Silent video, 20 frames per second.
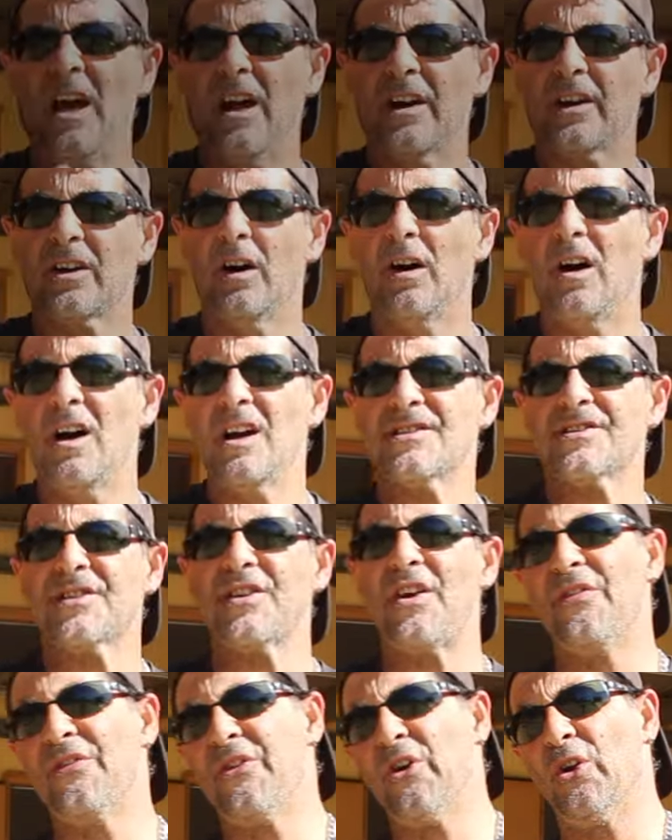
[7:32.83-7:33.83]
Yo, guys,
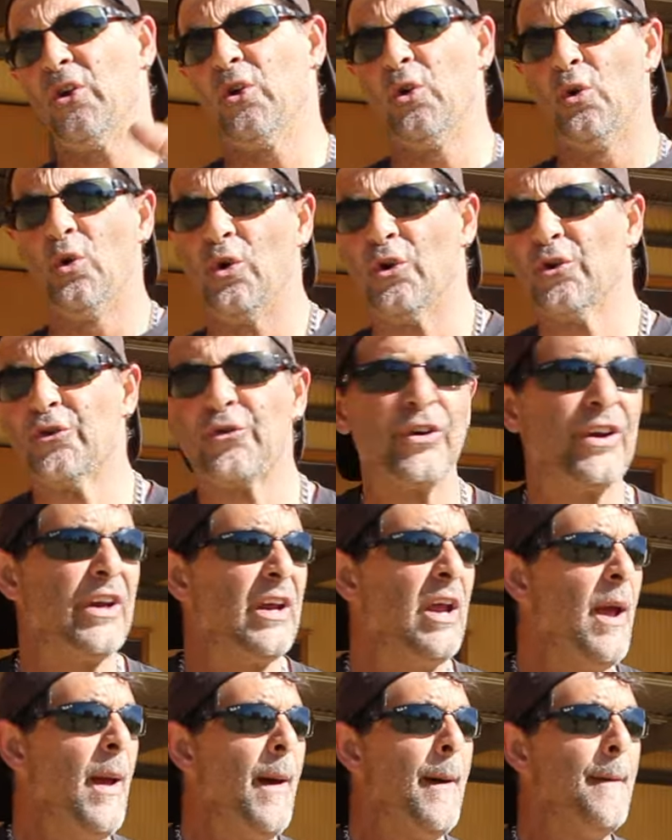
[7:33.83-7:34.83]
the
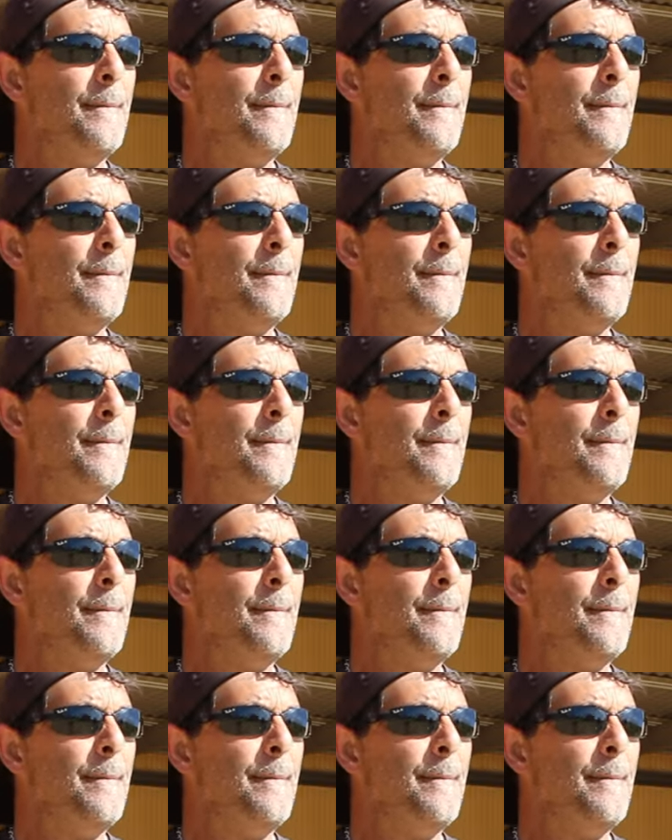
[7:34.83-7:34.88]
laundry.